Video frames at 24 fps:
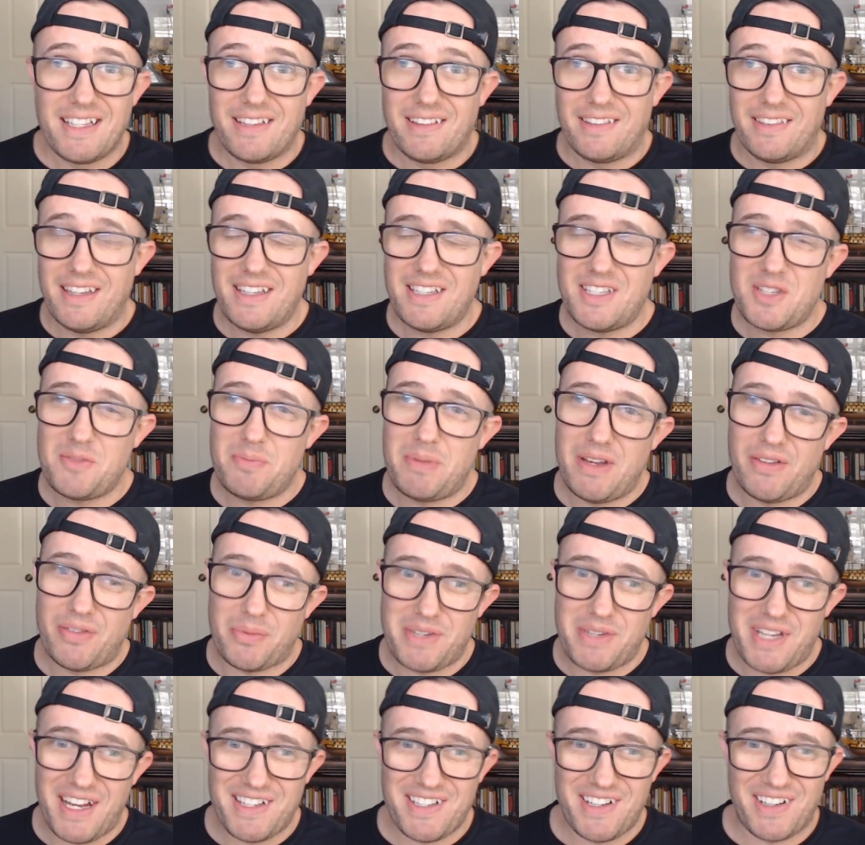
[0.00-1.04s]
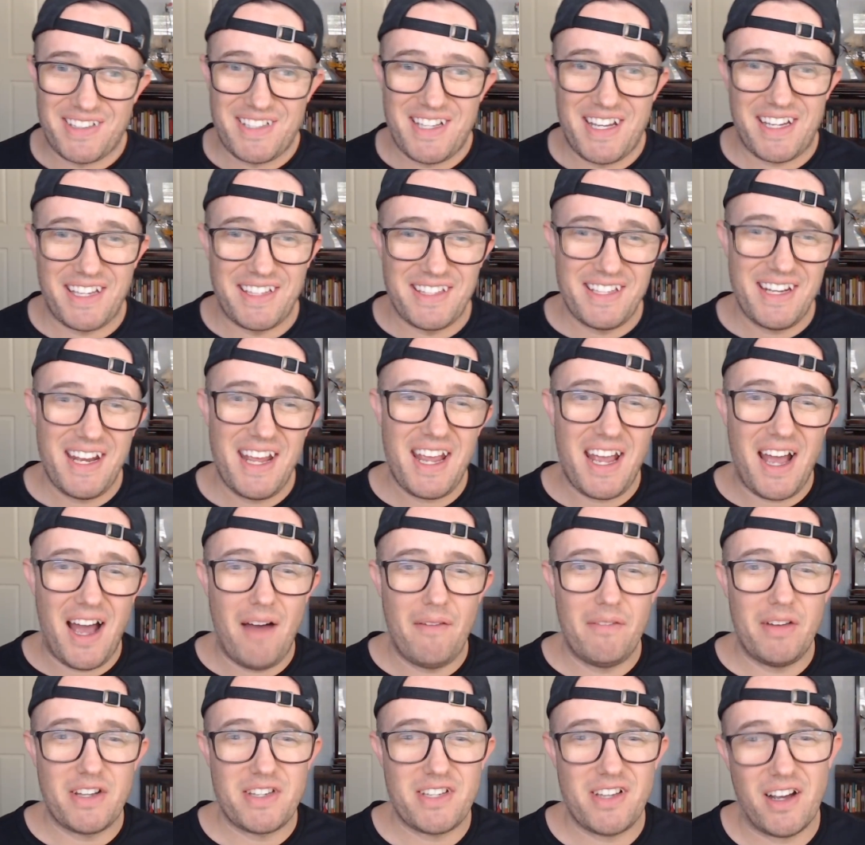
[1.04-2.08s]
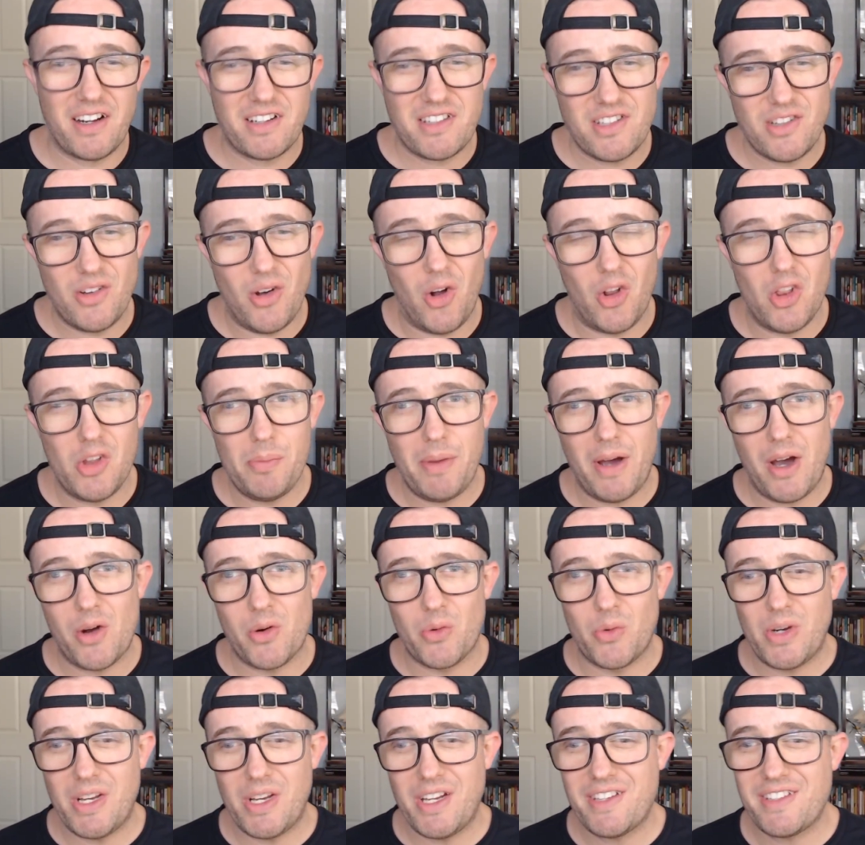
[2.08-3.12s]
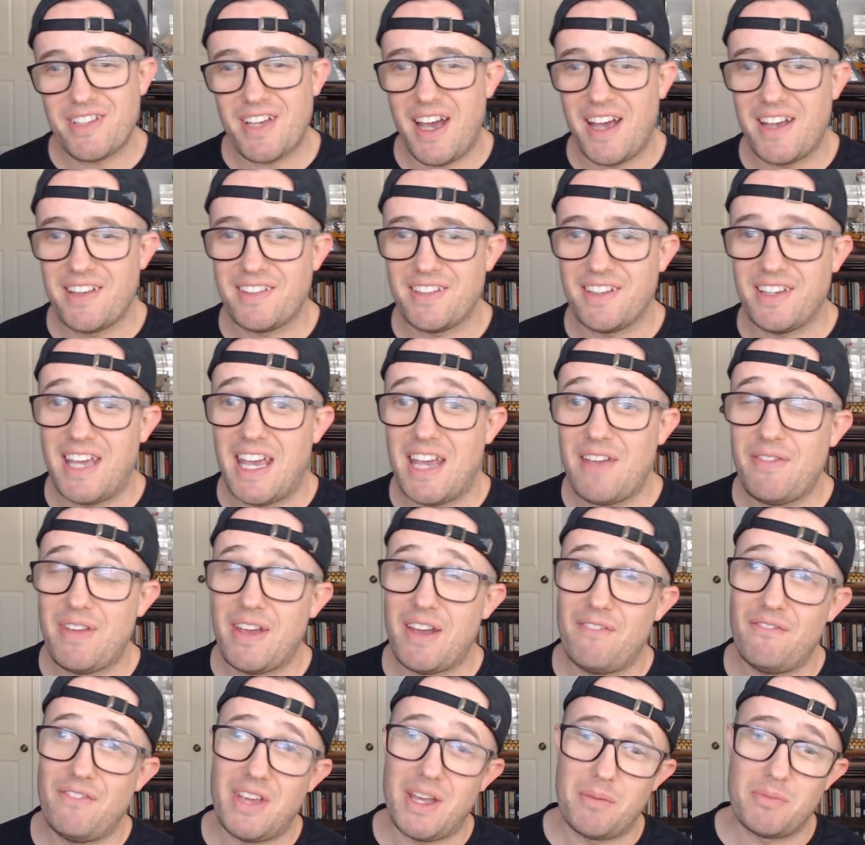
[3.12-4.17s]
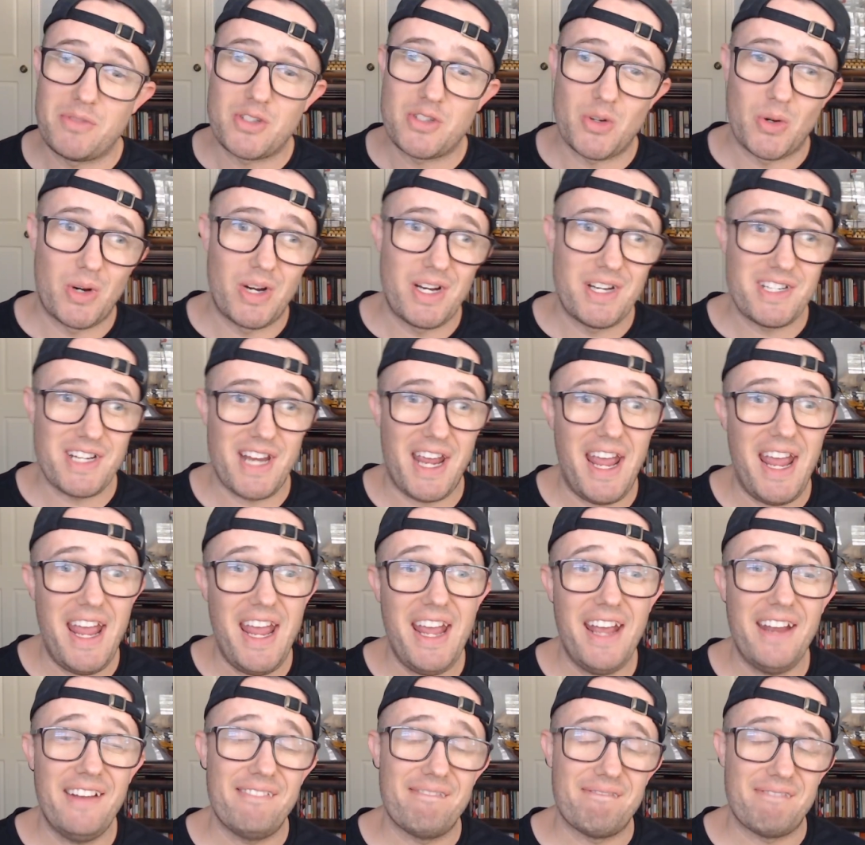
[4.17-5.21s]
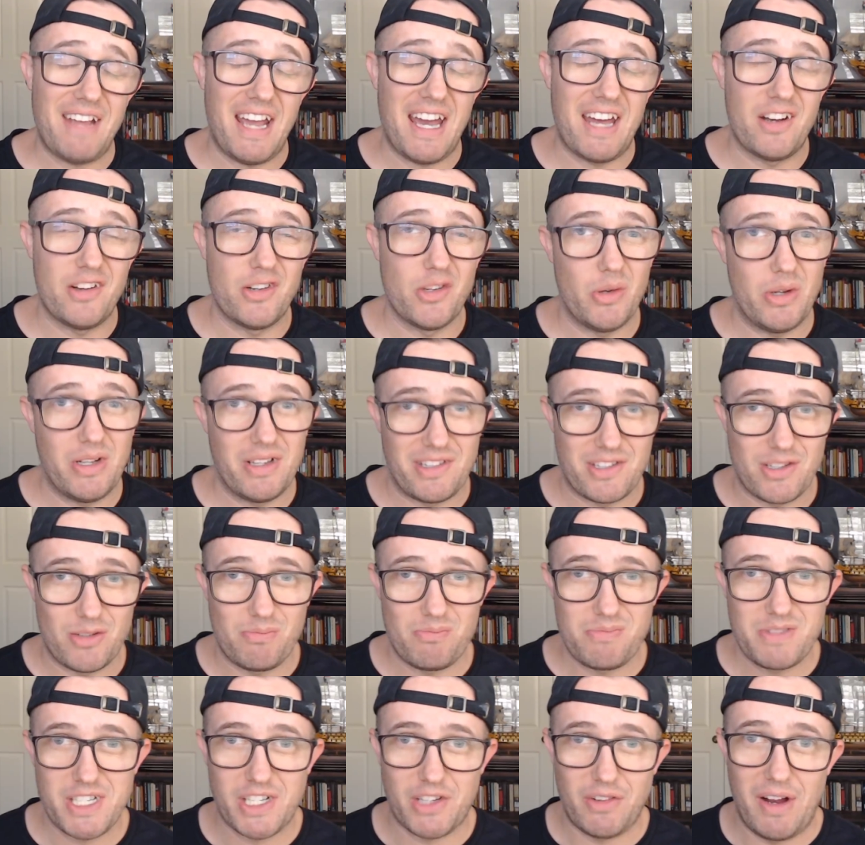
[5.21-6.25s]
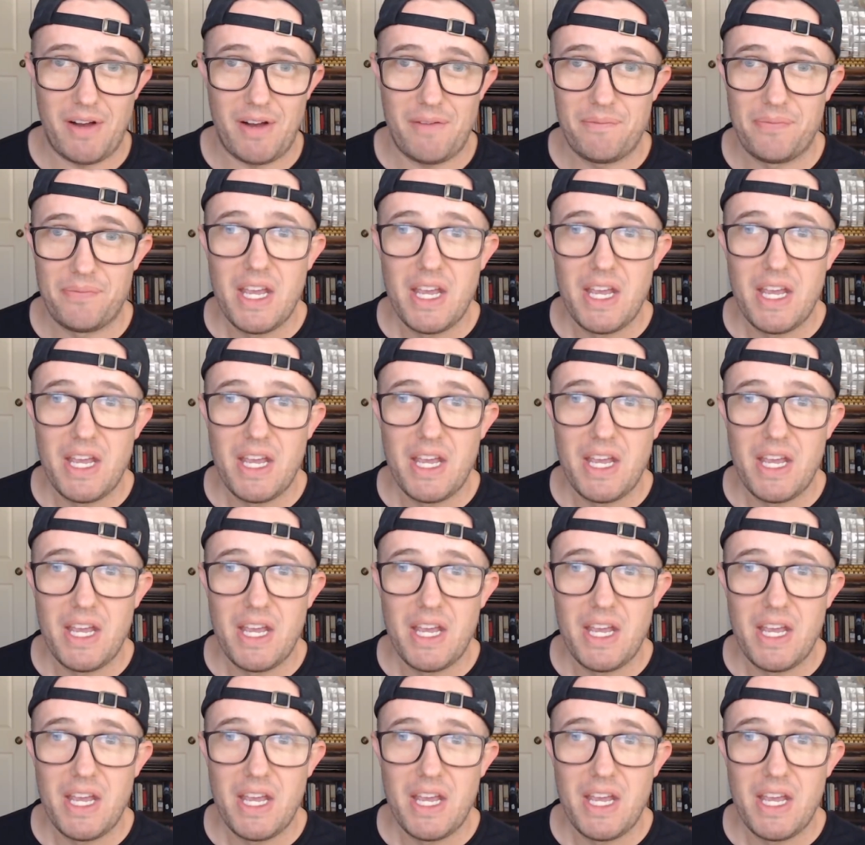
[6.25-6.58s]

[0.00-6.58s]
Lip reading: This is B from Tay Talk Tech, and today I'm going to talk to you all about resizing KVM VM storage and how to do it. So stick around.